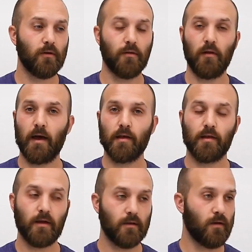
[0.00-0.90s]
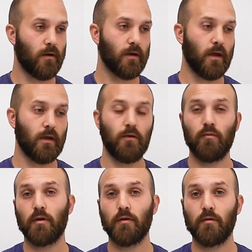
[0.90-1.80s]
to last that long and you
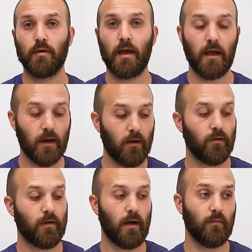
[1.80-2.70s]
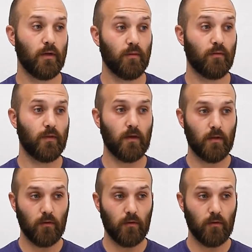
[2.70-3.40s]
want to do an 8-hour time lapse with this,